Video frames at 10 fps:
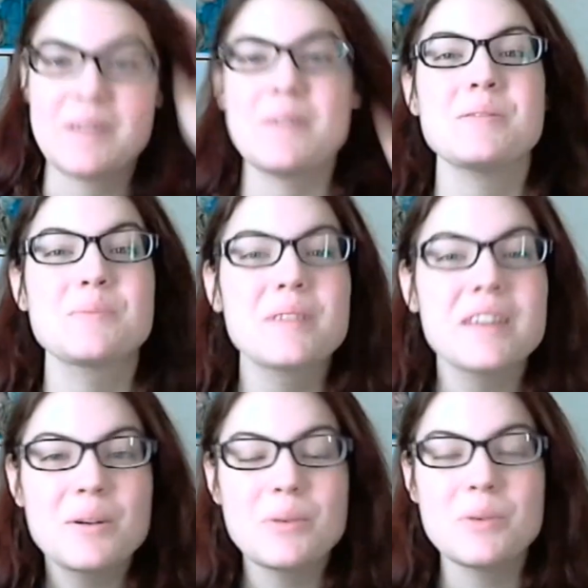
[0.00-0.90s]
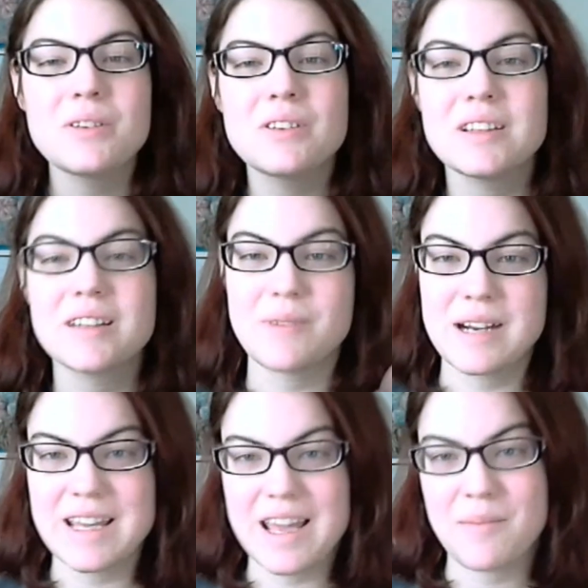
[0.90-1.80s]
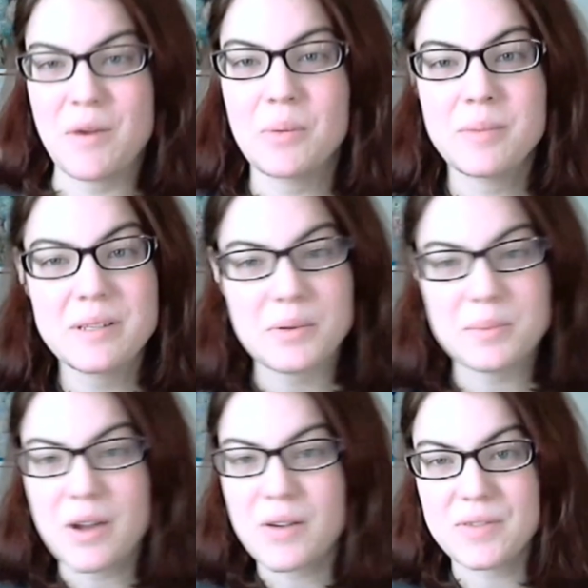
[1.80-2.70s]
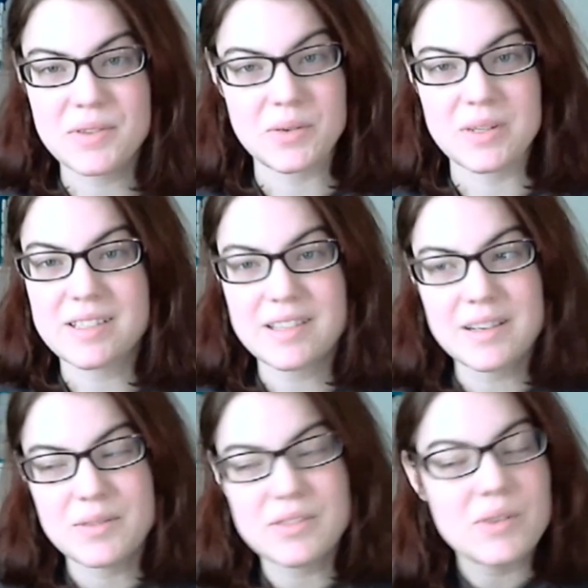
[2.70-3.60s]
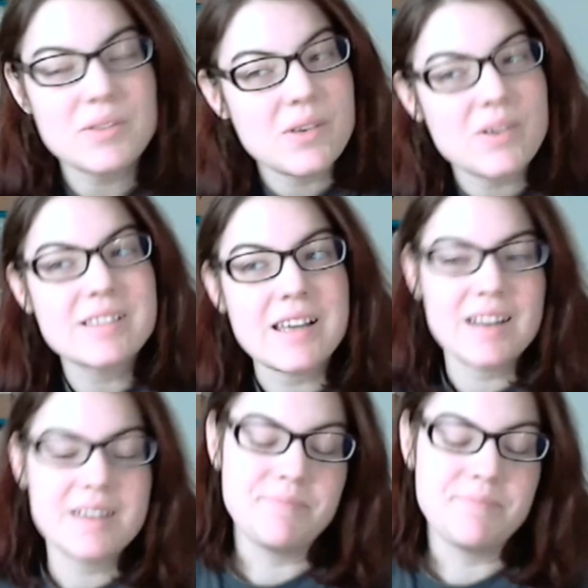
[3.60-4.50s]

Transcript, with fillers: it was really cool when he came home and told me all the stories, and he was so, so excited.